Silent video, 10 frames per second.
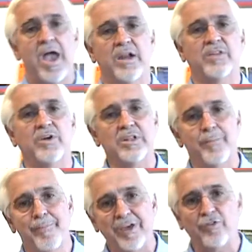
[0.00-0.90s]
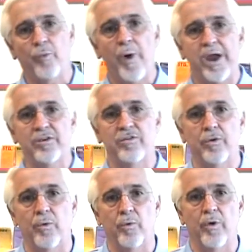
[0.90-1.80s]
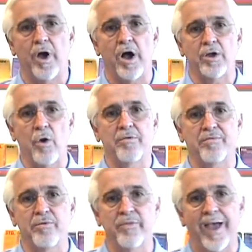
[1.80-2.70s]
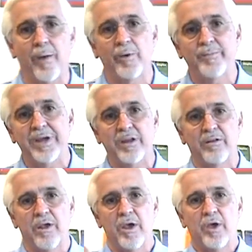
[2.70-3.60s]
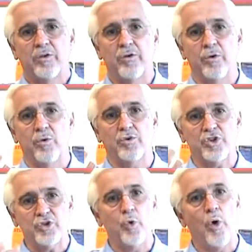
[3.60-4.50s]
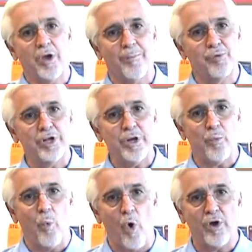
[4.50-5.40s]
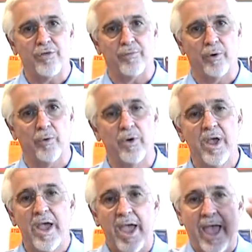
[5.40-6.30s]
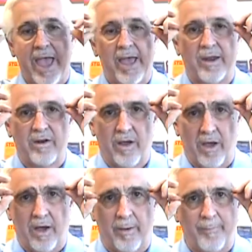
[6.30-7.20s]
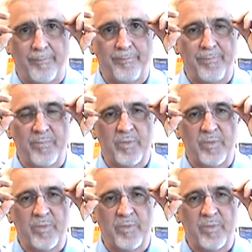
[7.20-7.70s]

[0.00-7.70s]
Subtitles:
And I thought the best way to go through that would be to just do a complete walkthrough and